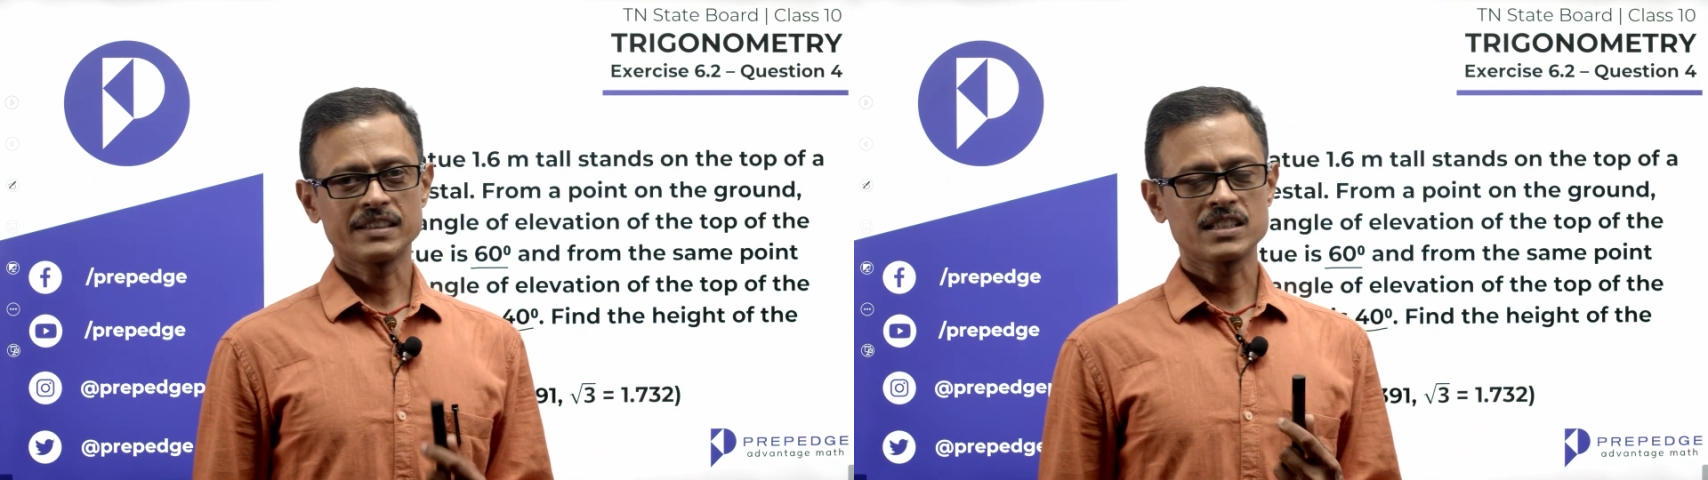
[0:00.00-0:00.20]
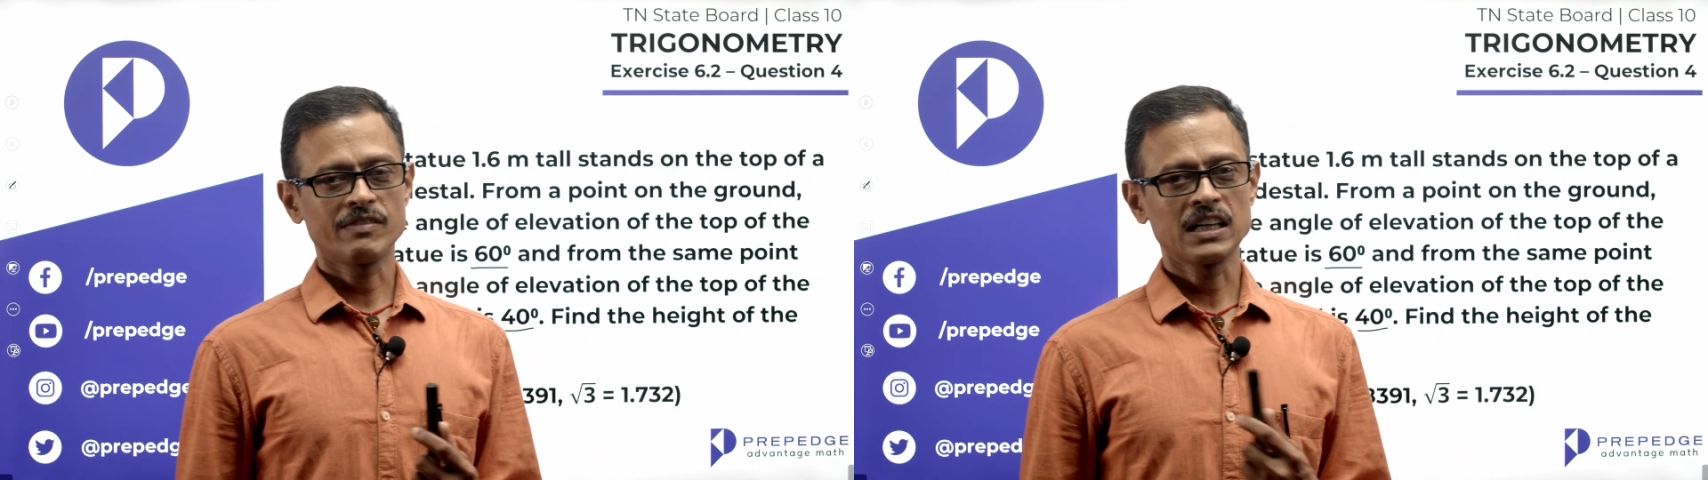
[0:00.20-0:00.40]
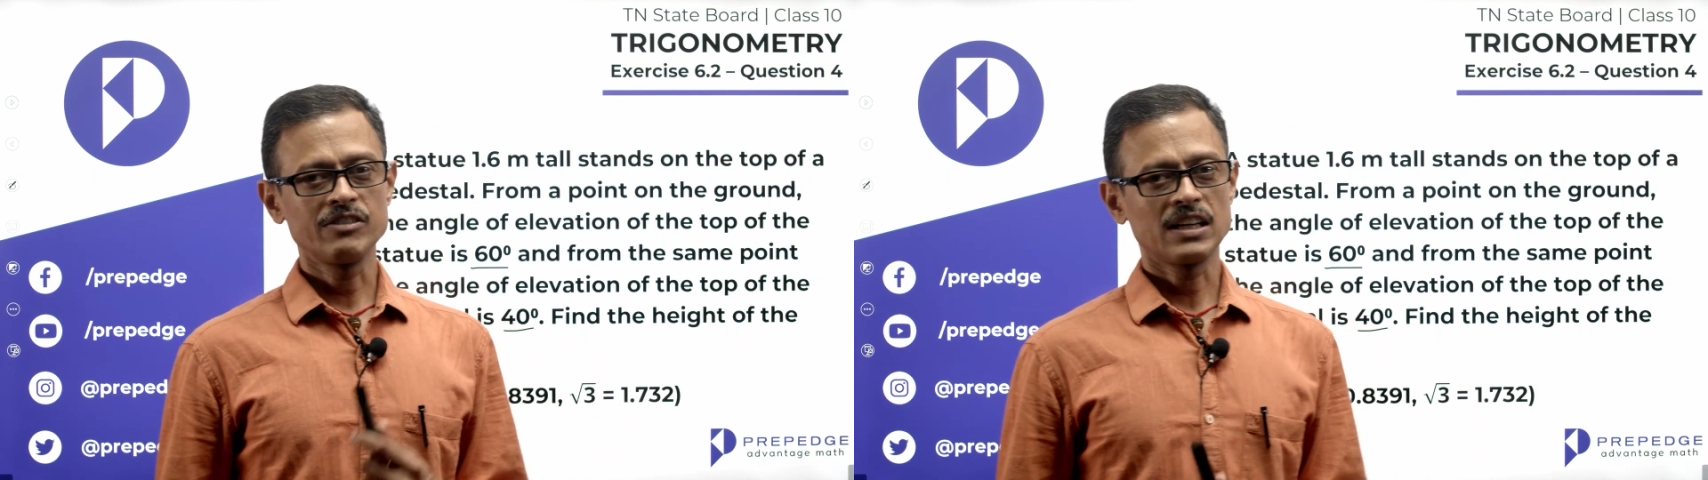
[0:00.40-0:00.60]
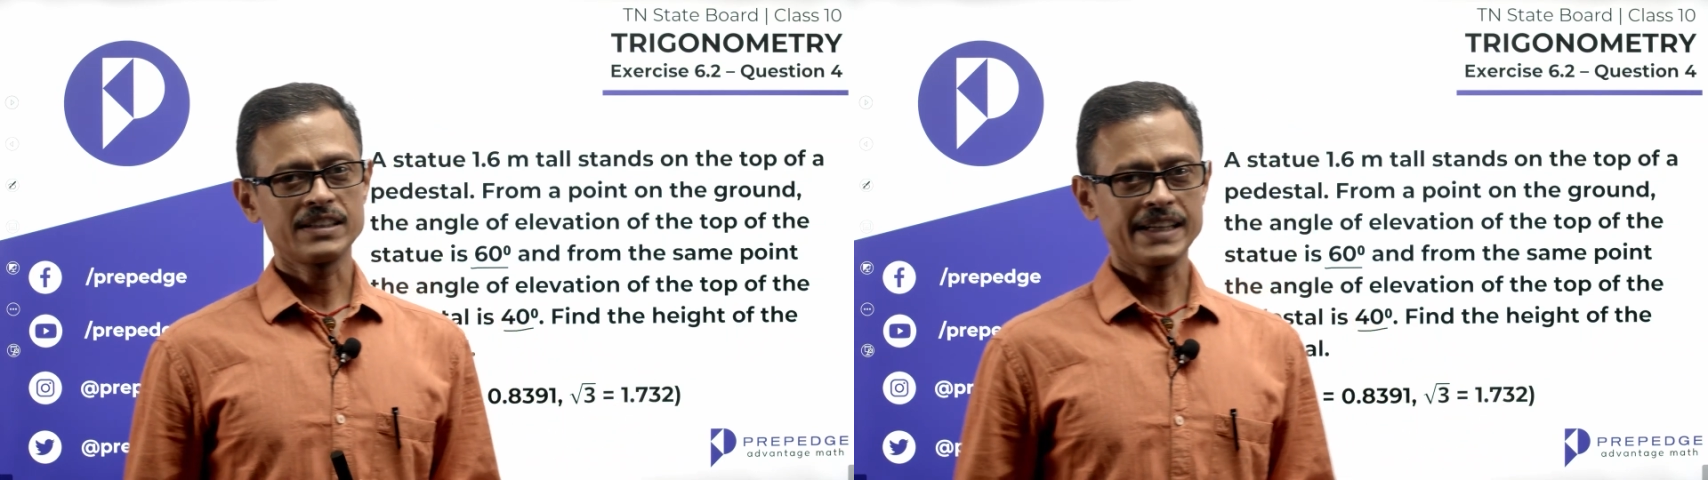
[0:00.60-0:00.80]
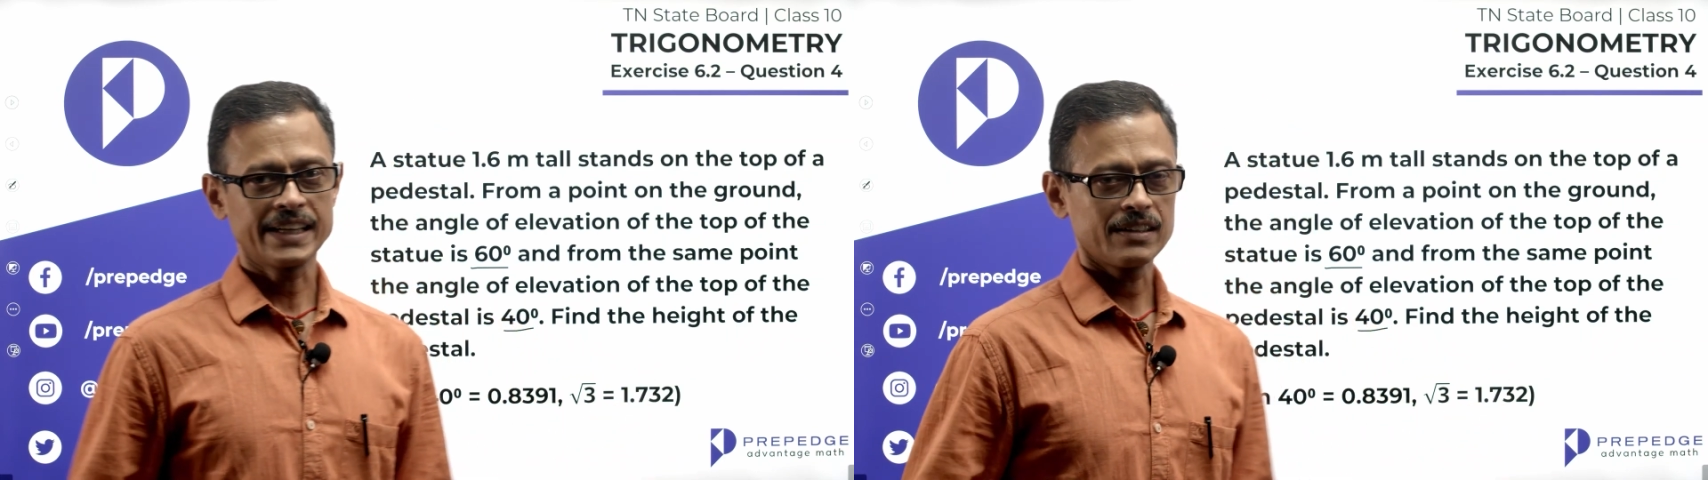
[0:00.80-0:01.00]
That's a value we'll have
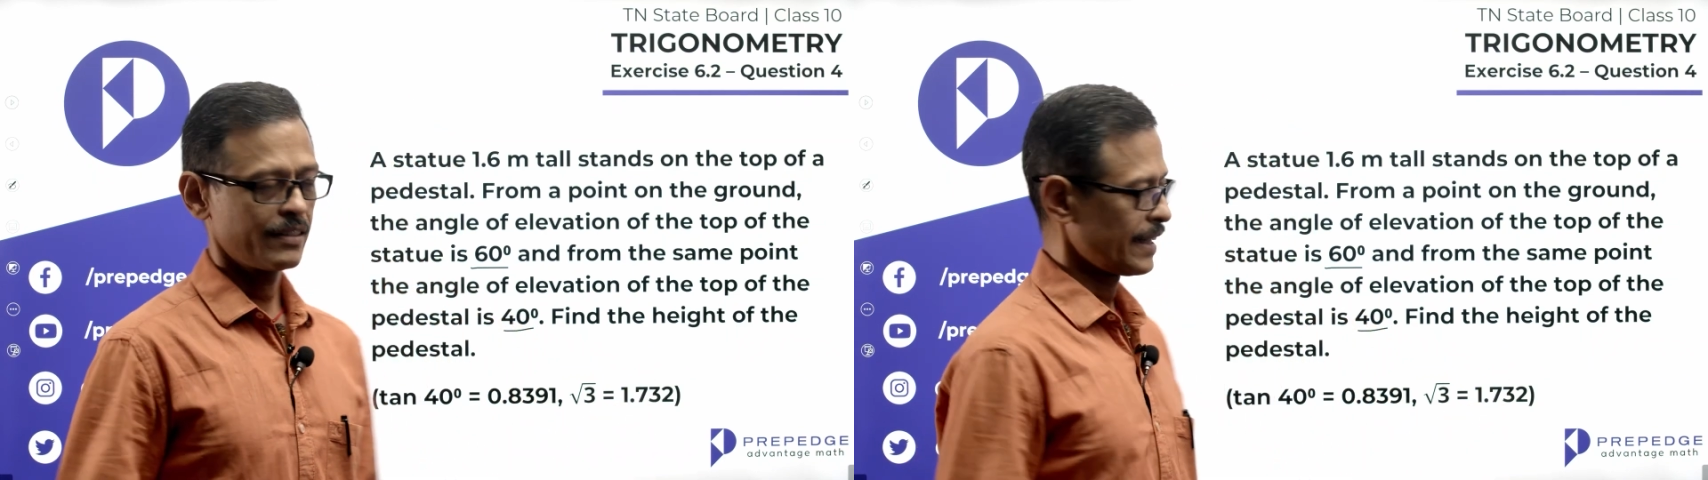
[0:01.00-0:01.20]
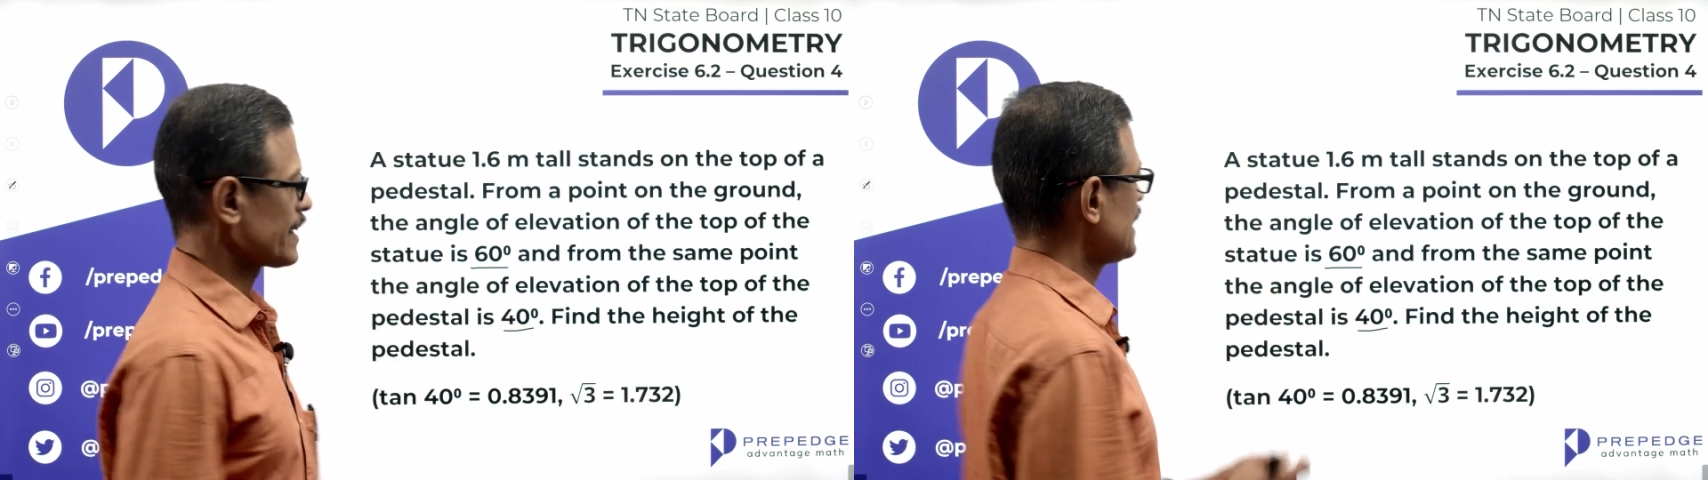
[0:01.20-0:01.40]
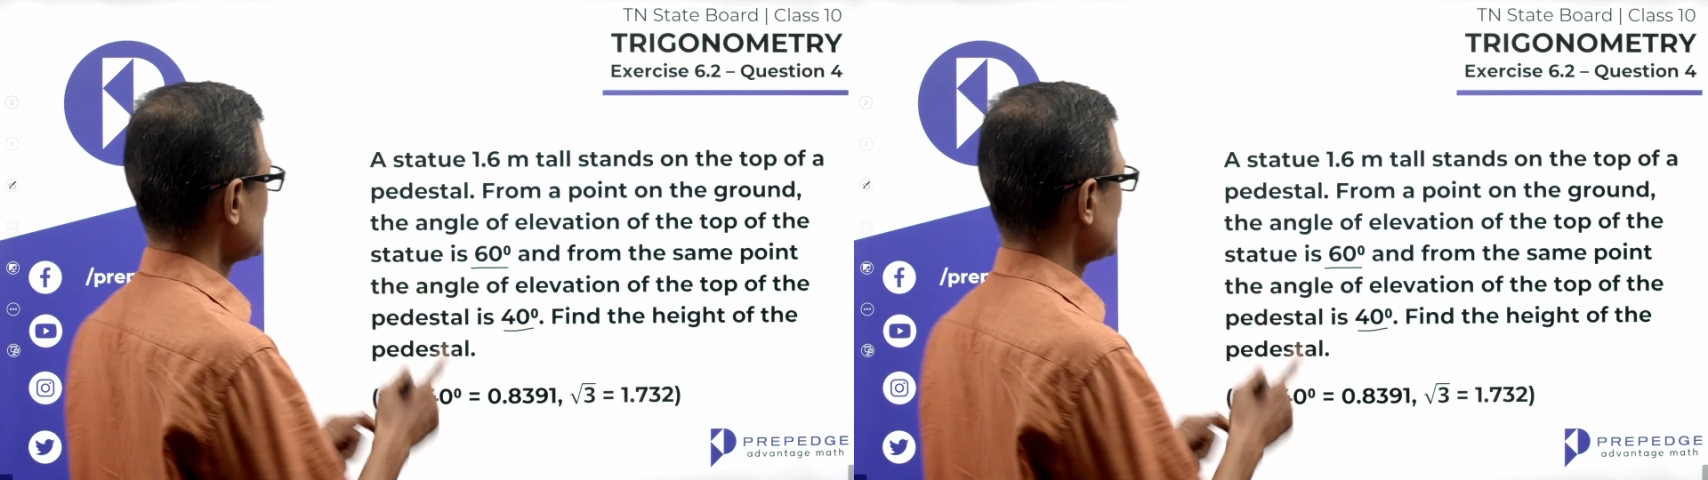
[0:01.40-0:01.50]
to take. Right.